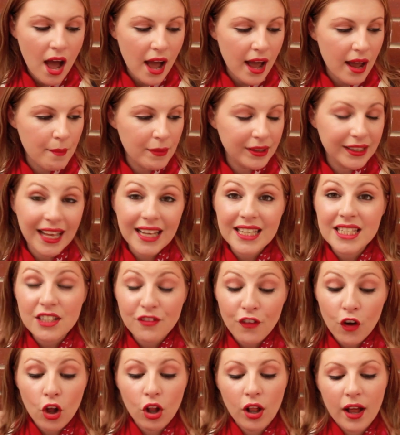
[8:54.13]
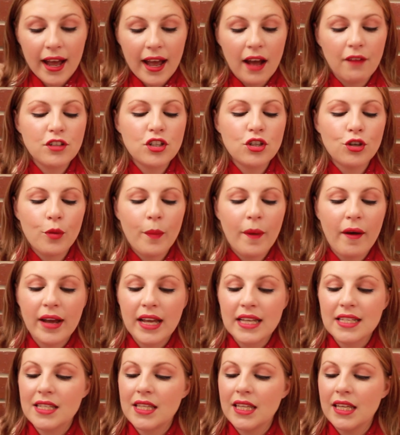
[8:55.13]
Um, last of all I have to talk
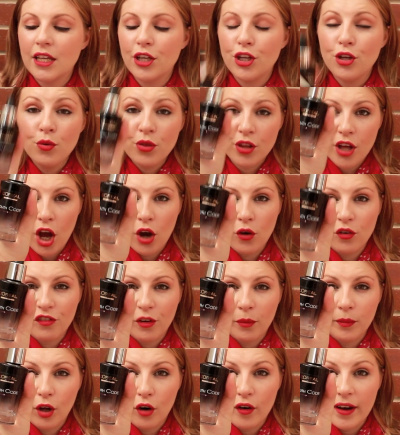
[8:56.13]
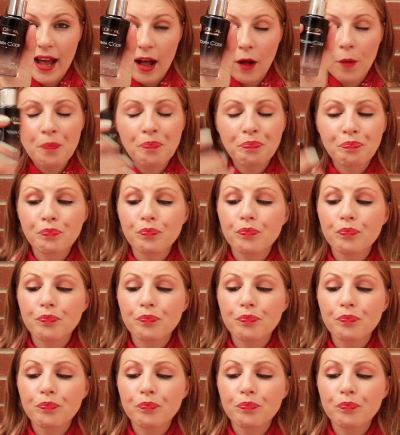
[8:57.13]
about is the Youth Code from L'Oreal.